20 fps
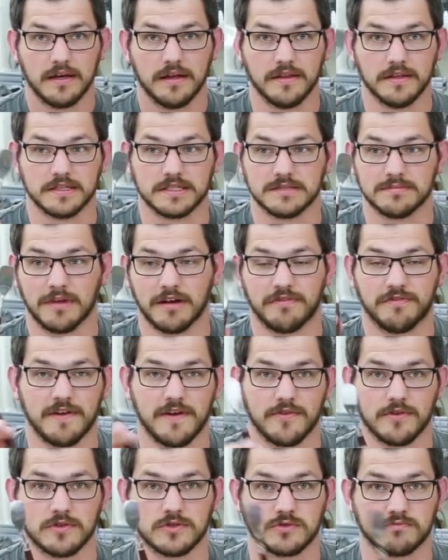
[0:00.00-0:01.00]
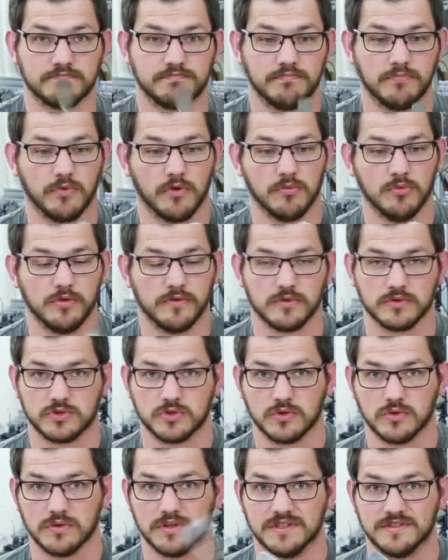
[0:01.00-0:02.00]
This is my favorite removal
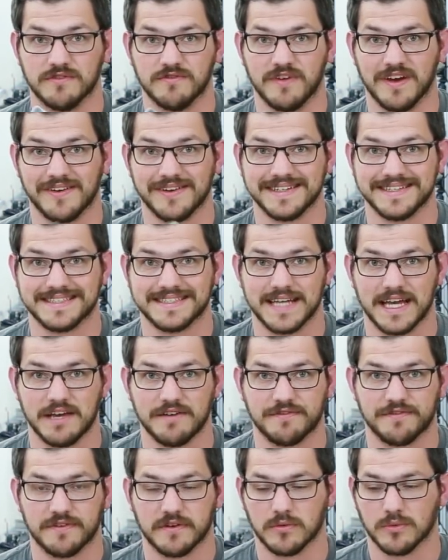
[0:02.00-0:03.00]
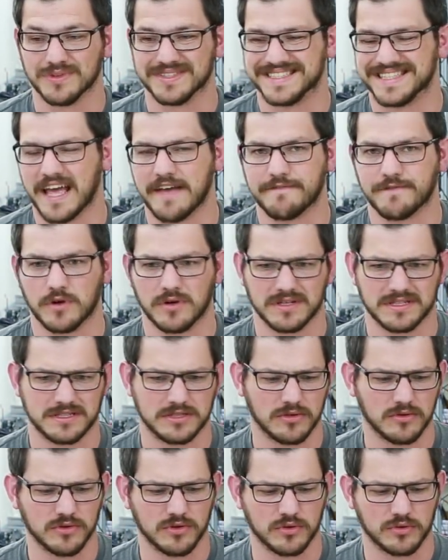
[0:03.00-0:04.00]
tool. It's very safe, well, safer. It's
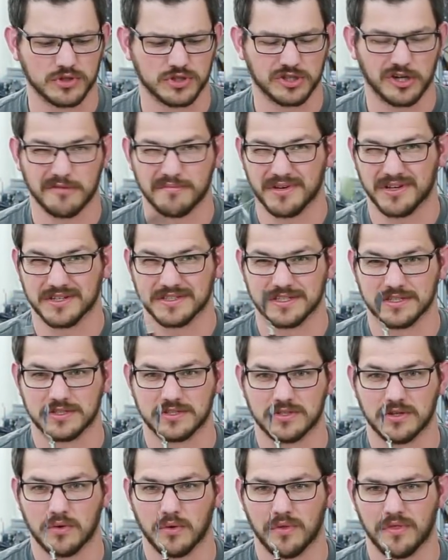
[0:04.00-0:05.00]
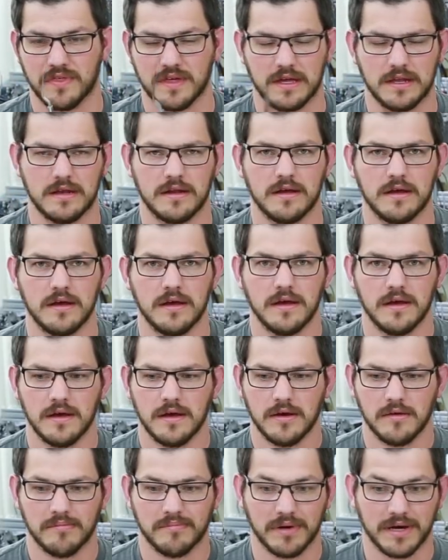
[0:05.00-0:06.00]
still a little sharp because it's so thin,
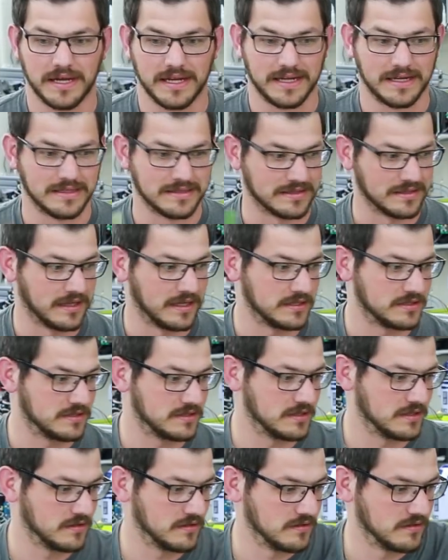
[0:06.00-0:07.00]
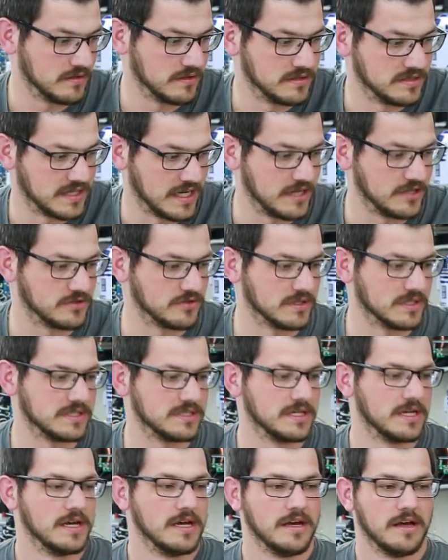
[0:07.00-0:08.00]
but it is less
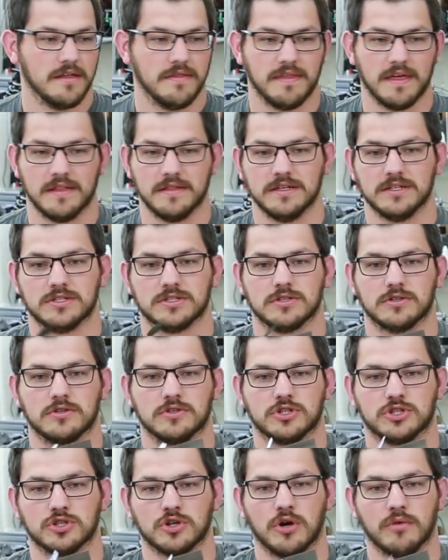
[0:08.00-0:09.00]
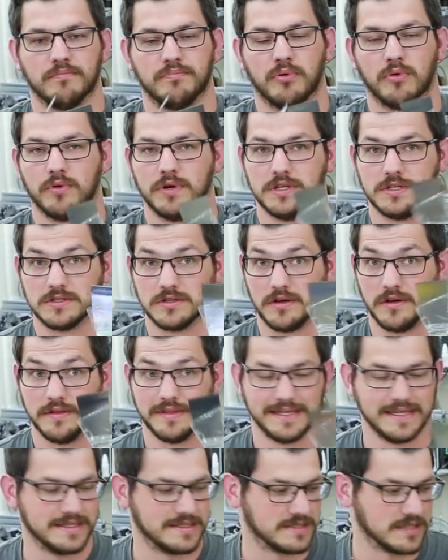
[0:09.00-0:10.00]
dangerous than these sharp points
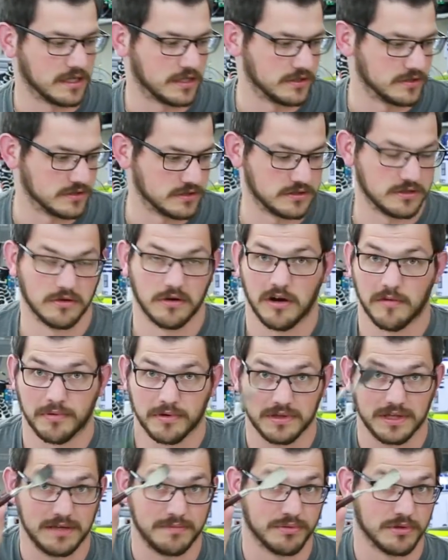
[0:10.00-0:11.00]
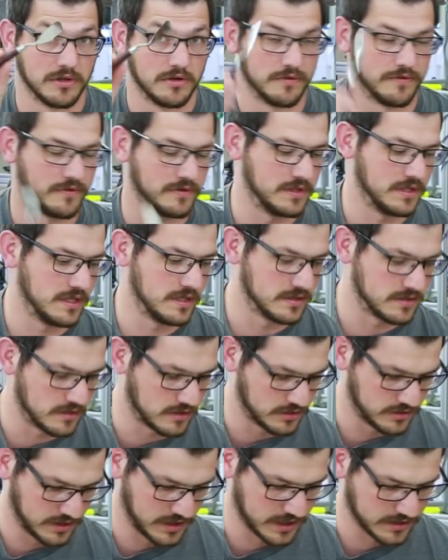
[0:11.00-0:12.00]
on these suckers. So I'll put a link below for these
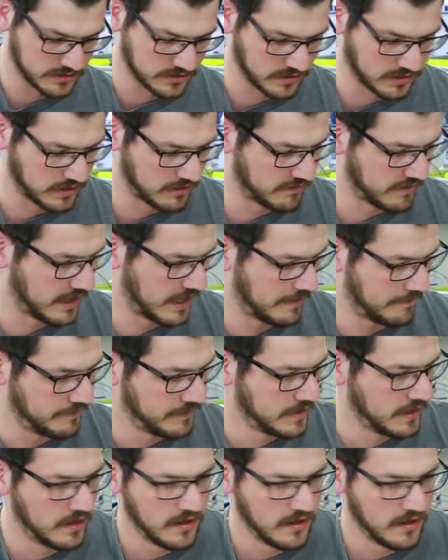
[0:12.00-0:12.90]
because you guys are gonna love that.